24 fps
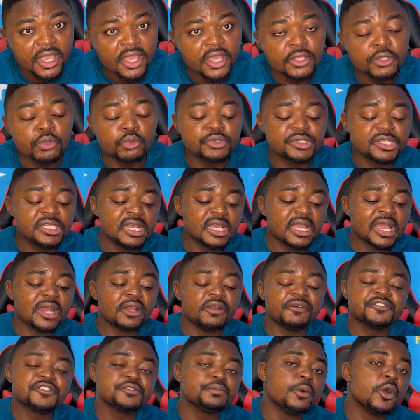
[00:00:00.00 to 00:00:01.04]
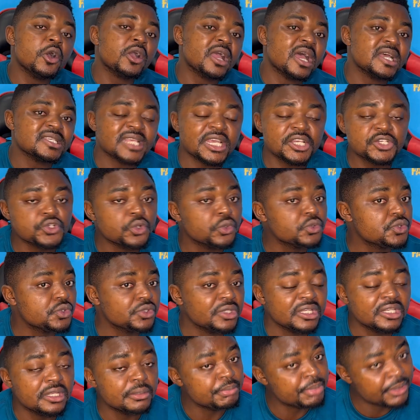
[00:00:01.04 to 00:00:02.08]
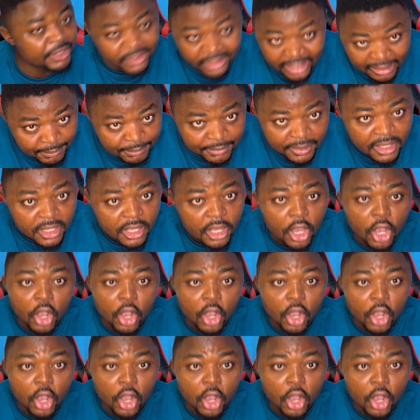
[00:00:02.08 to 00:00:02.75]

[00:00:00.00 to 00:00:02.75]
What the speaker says: You will see the kind of small cars I showed you that they build up.